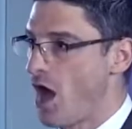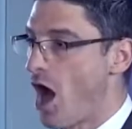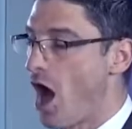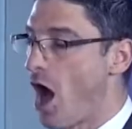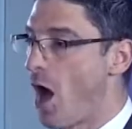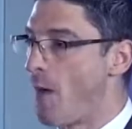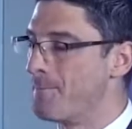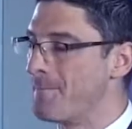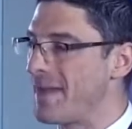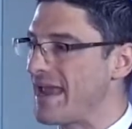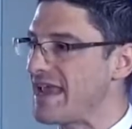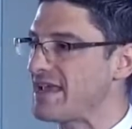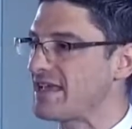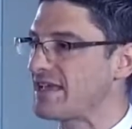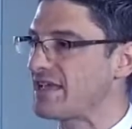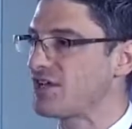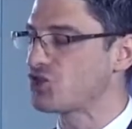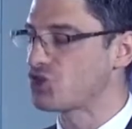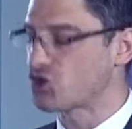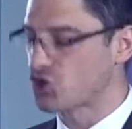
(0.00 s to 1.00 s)
are
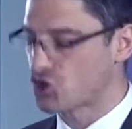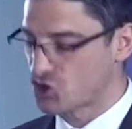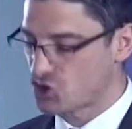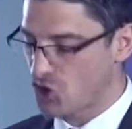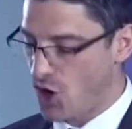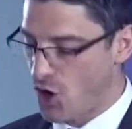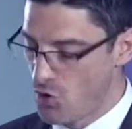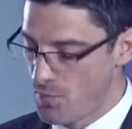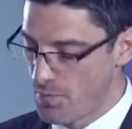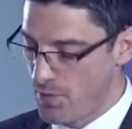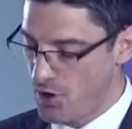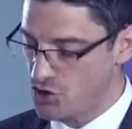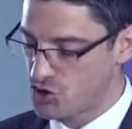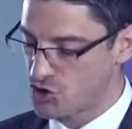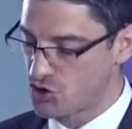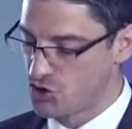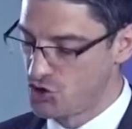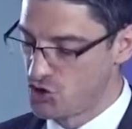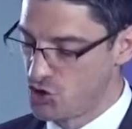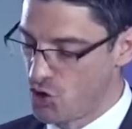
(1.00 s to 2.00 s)
making so
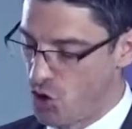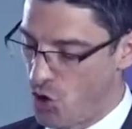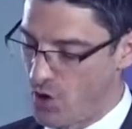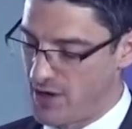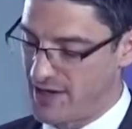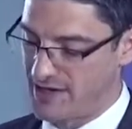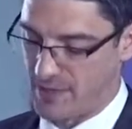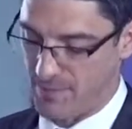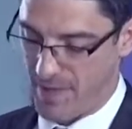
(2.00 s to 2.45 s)
much noise